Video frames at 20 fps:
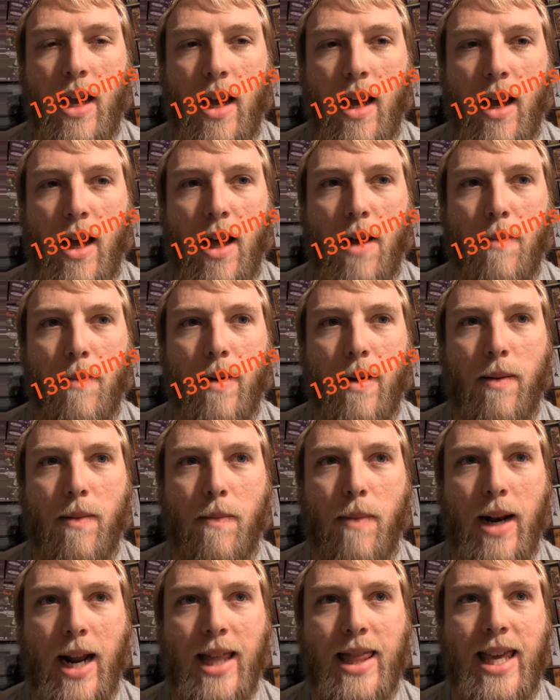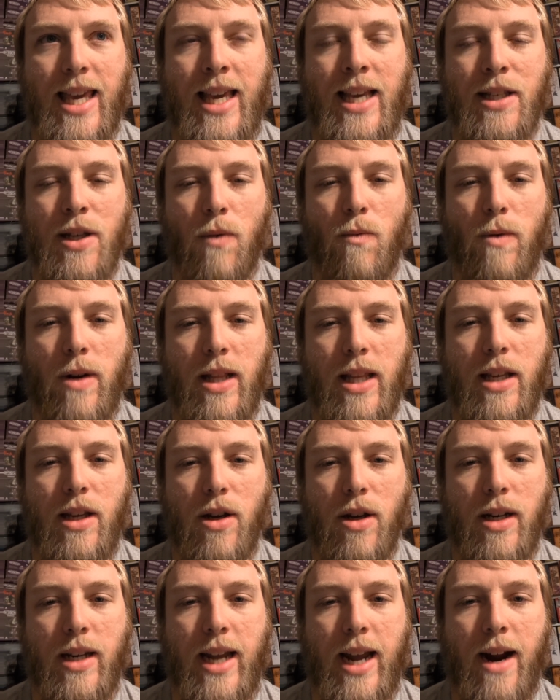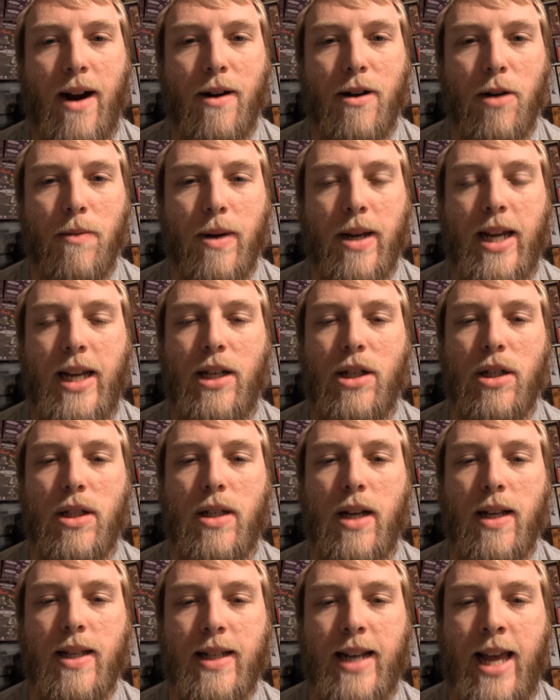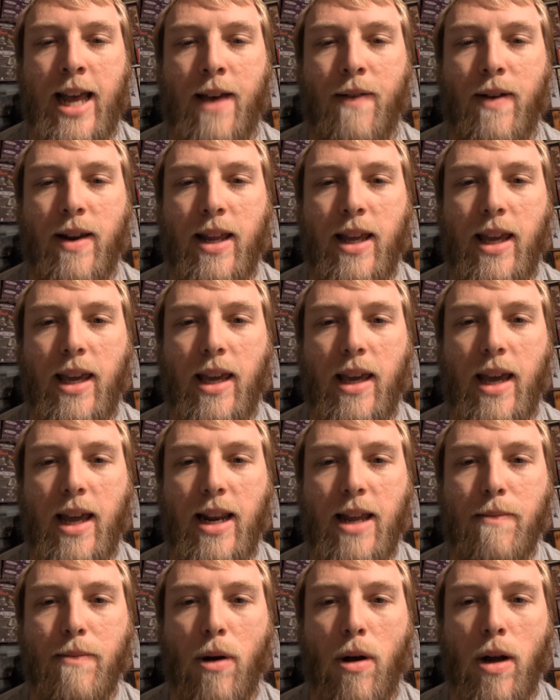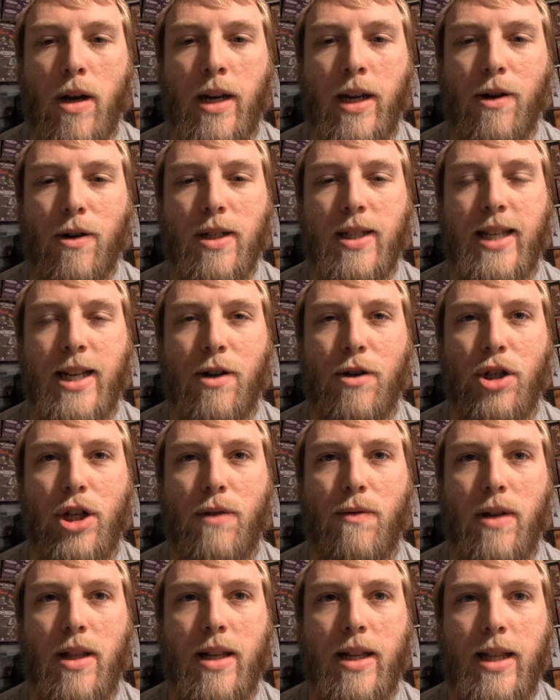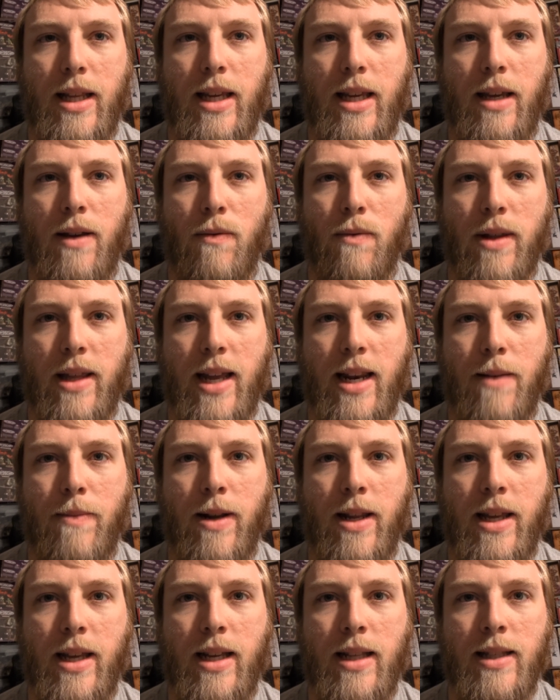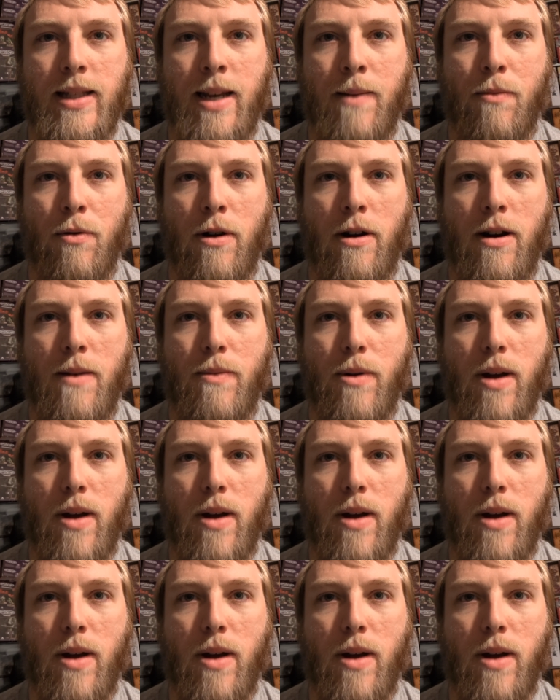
But I think he's a really good character, but he just doesn't have any bonding or synergy really with anybody in Contemporary.